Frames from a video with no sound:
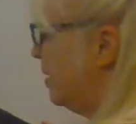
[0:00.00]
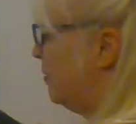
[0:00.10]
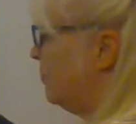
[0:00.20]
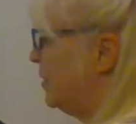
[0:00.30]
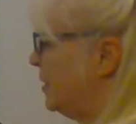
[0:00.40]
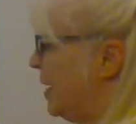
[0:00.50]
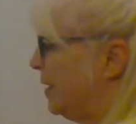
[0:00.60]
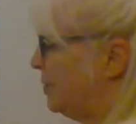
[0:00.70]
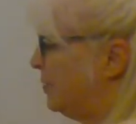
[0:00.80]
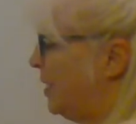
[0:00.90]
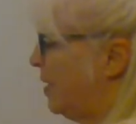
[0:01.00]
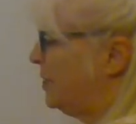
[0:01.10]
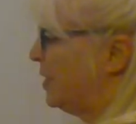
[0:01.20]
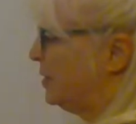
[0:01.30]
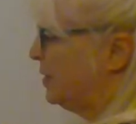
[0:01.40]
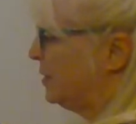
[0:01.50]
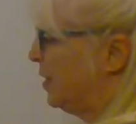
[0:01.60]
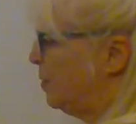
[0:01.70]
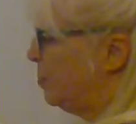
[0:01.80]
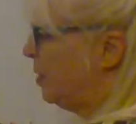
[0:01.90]
off of the negative 11 because it's
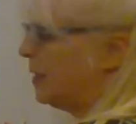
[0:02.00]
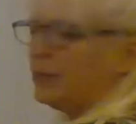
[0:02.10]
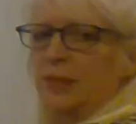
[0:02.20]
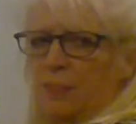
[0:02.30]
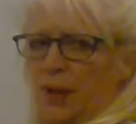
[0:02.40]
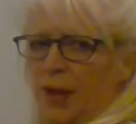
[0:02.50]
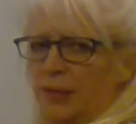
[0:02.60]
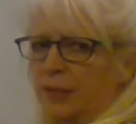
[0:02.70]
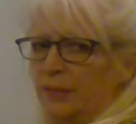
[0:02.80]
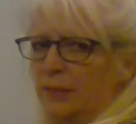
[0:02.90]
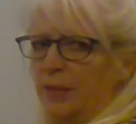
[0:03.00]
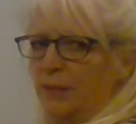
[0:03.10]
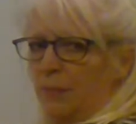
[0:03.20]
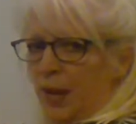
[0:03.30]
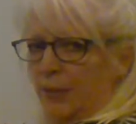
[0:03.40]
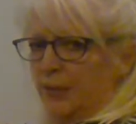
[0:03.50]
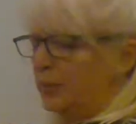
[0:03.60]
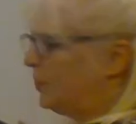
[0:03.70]
got a plus and a minus, and the minus